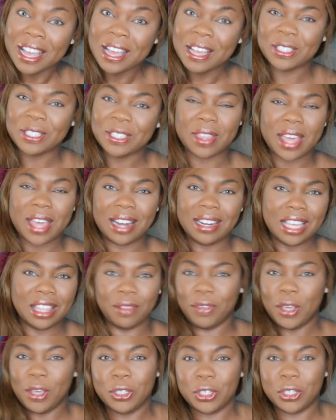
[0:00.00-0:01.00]
so that in the
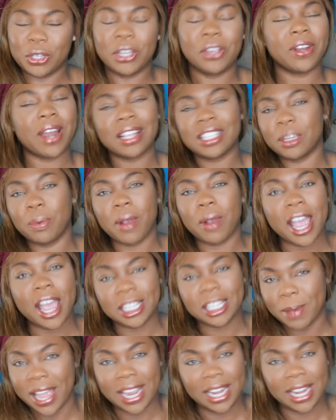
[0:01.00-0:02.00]
future, you're not
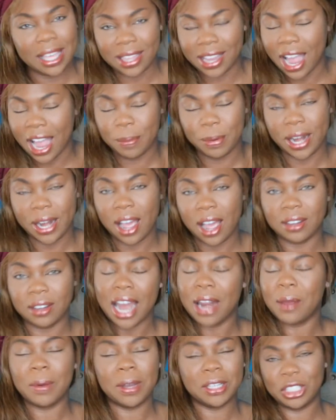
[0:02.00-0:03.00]
surprised by anything I put out.
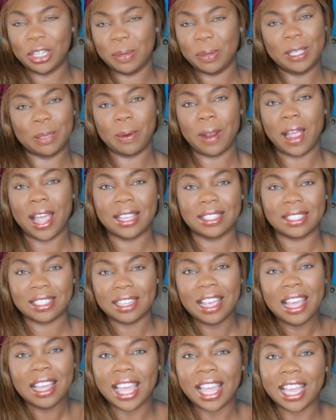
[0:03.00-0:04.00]
I don't want you to be surprised.
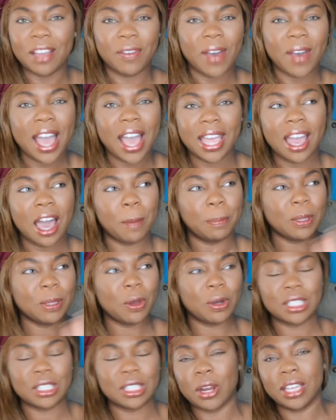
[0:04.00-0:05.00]
Like if I upload
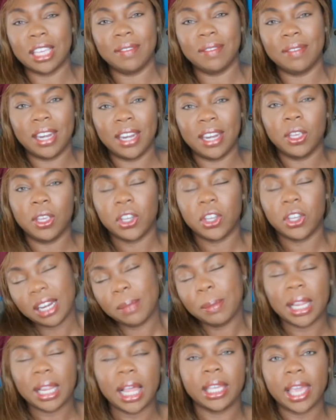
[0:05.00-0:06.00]
a snarky video, you're going to
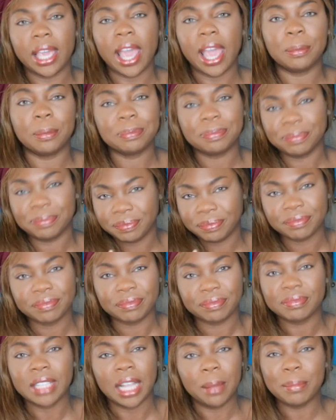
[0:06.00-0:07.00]
be like, yeah,
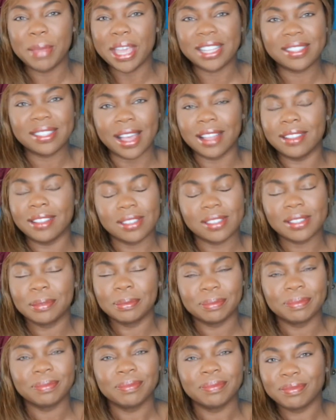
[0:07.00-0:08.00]
makes sense.
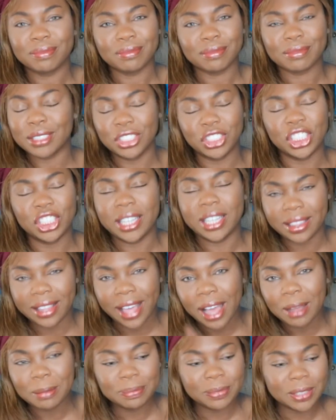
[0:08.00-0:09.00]
She did
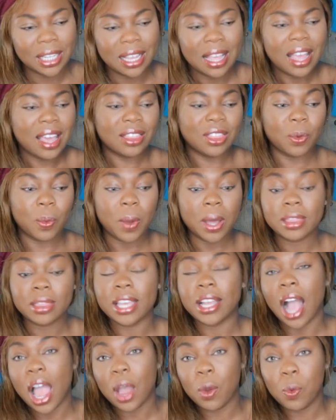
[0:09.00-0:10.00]
that. The one
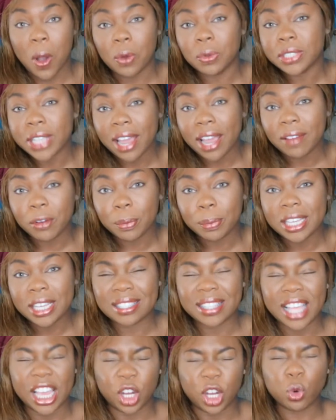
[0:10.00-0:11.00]
thing I won't ever be
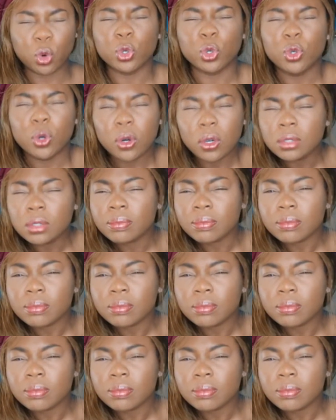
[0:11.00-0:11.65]
is like cruel.